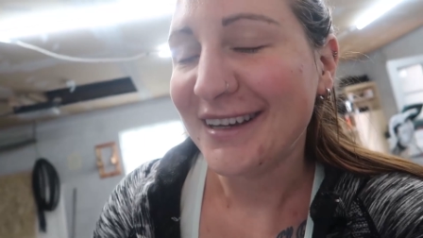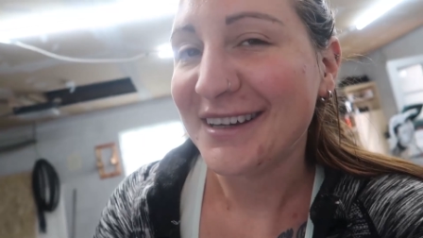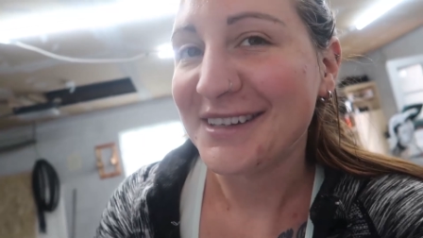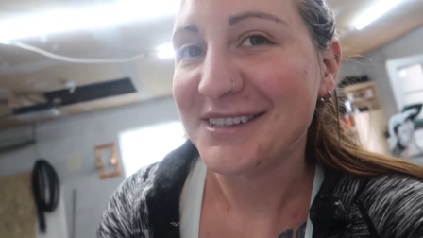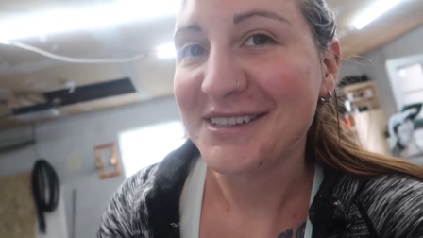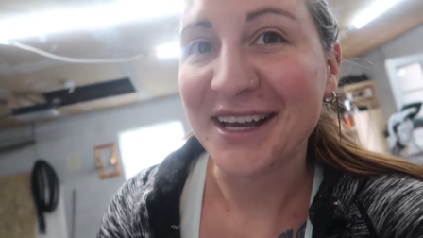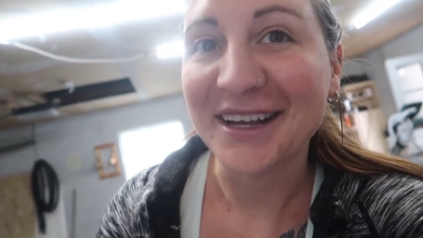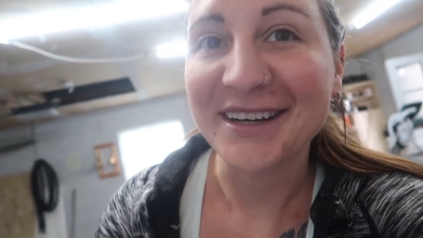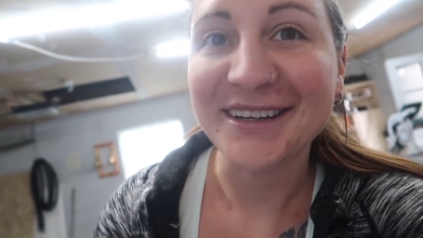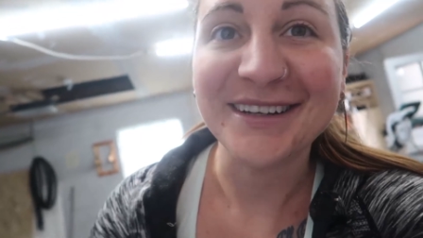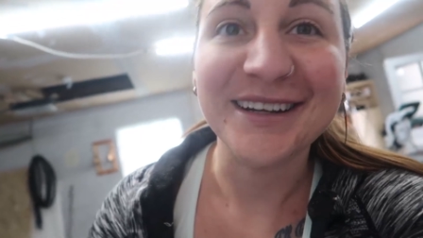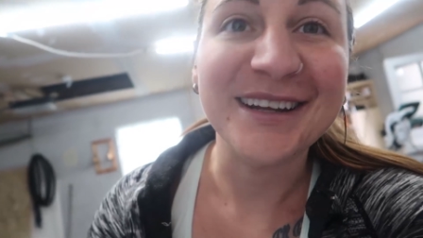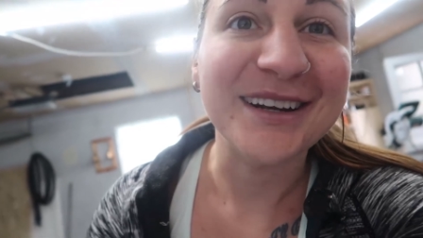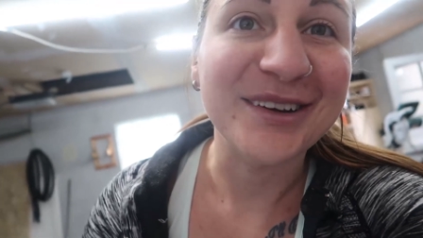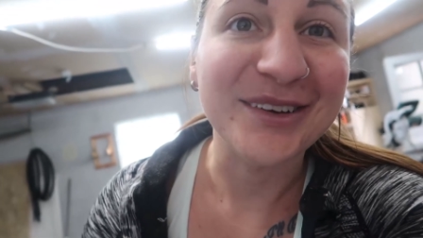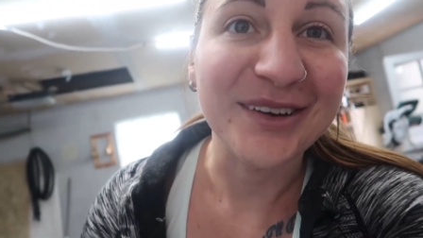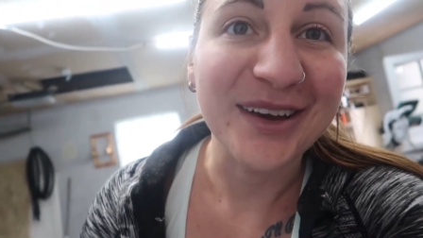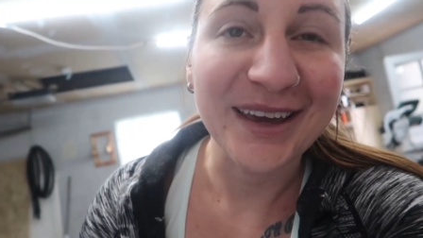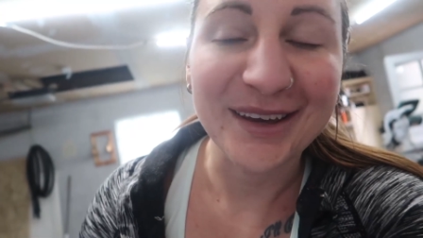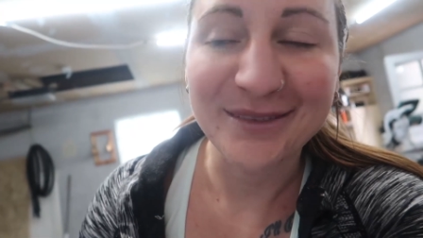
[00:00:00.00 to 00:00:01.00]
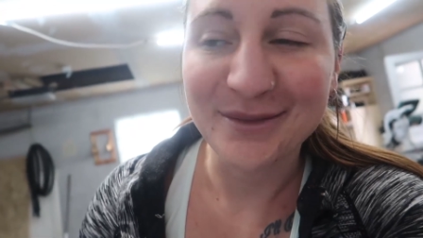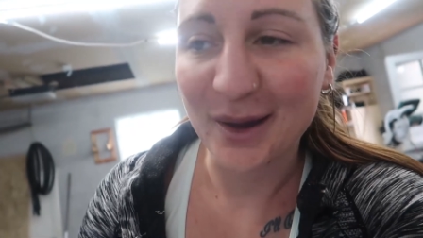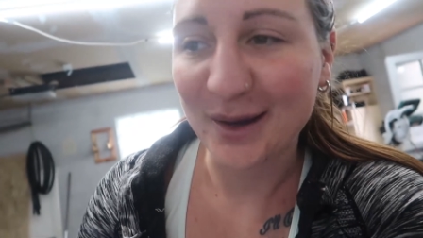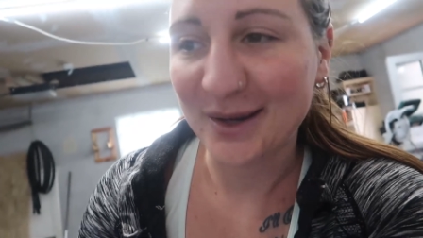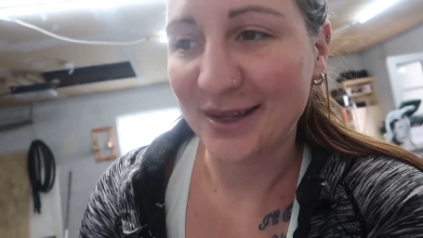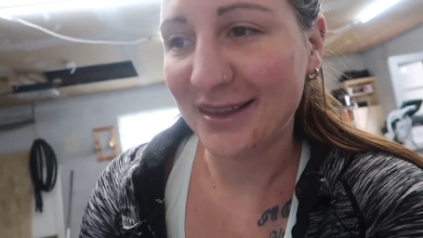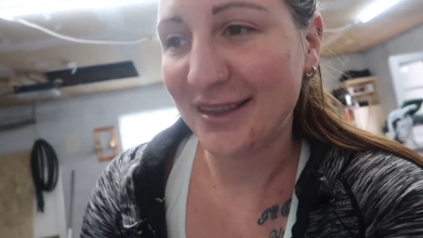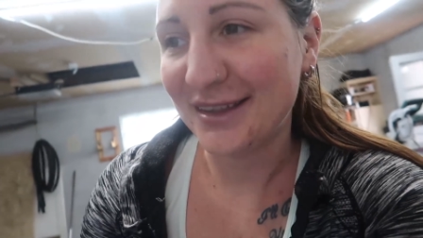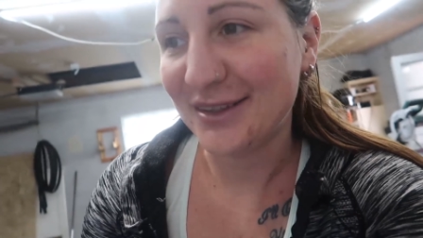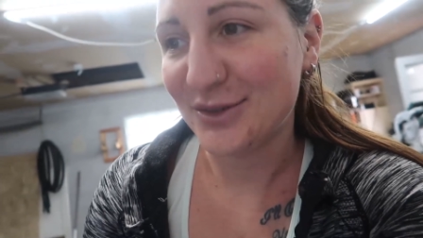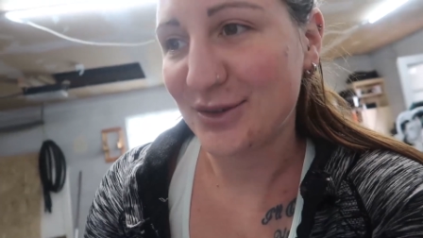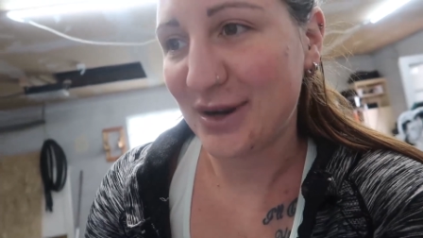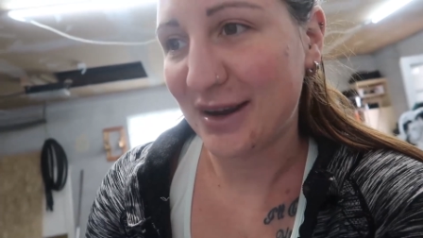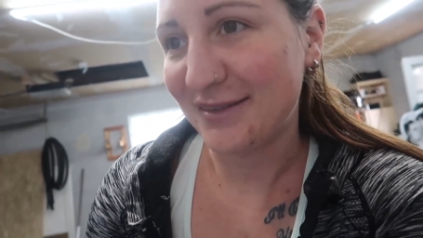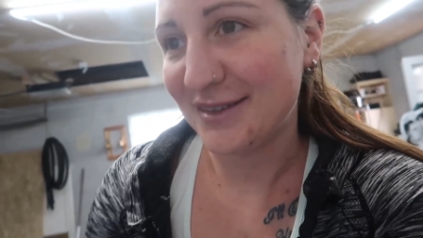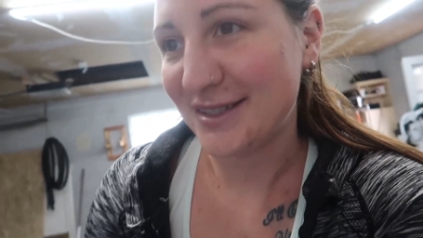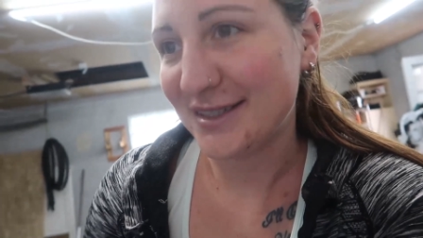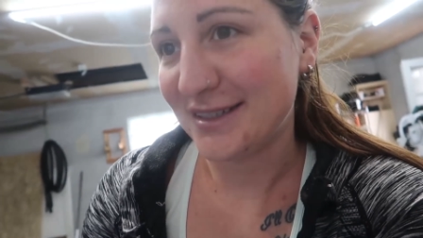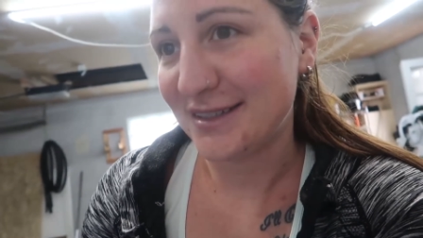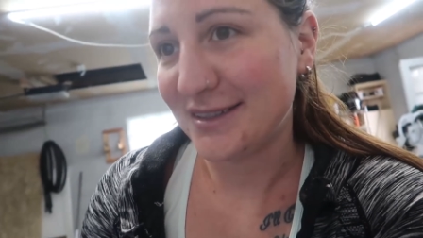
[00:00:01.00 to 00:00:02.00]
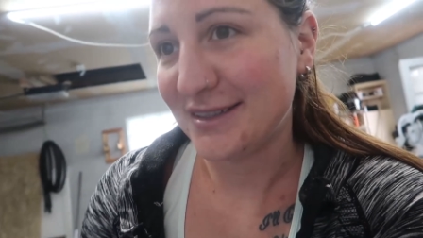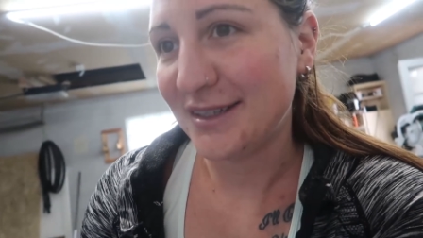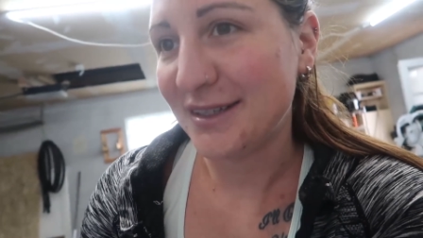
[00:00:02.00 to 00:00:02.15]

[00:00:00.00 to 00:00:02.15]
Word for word: excited and okay about it than Travis is.